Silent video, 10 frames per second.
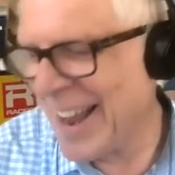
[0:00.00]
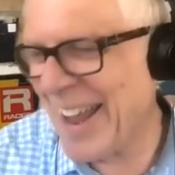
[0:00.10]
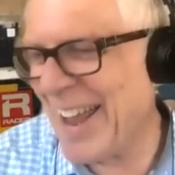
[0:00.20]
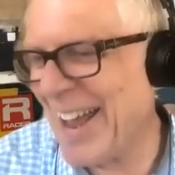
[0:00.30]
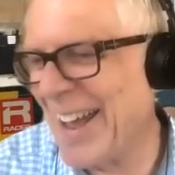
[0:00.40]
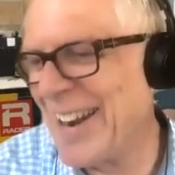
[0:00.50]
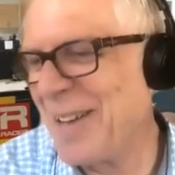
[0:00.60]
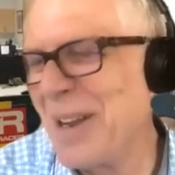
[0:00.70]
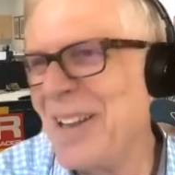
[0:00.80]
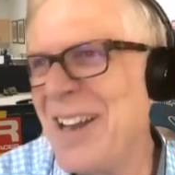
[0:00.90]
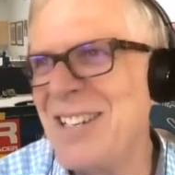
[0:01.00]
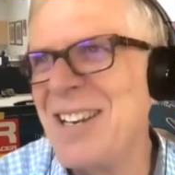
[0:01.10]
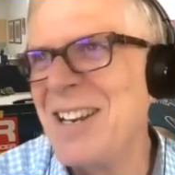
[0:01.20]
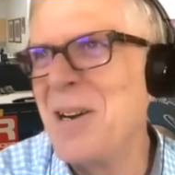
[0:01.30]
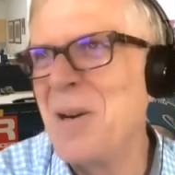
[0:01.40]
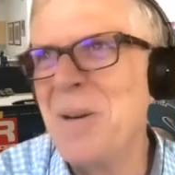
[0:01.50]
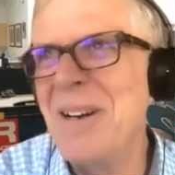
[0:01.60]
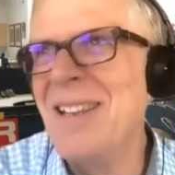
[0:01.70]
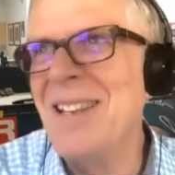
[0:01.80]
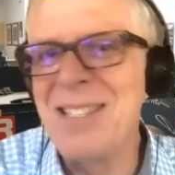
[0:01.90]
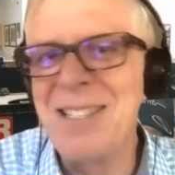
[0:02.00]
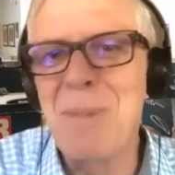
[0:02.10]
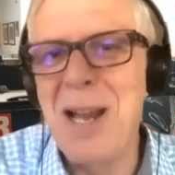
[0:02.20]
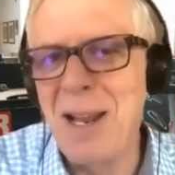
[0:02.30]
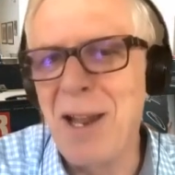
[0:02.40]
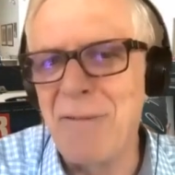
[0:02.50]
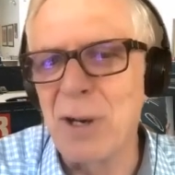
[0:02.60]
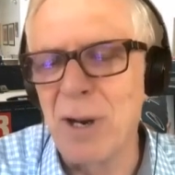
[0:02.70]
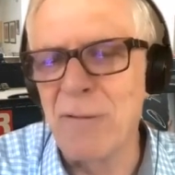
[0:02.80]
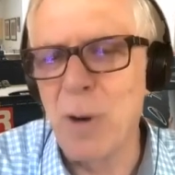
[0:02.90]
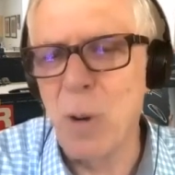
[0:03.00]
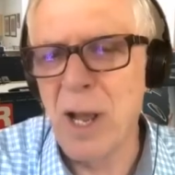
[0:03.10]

And I realized, this is my life going forward.